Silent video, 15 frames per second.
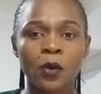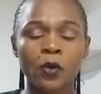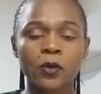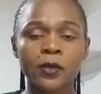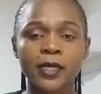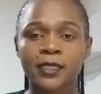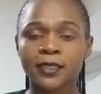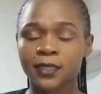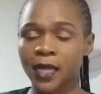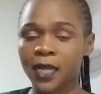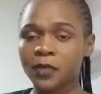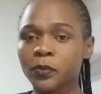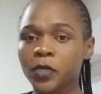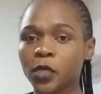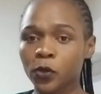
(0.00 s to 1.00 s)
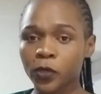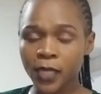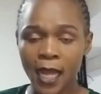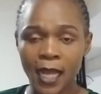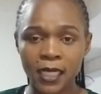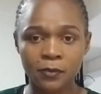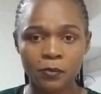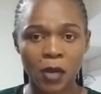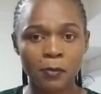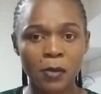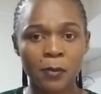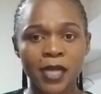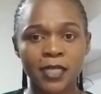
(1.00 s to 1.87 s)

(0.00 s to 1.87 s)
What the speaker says: or it can be on Alibaba,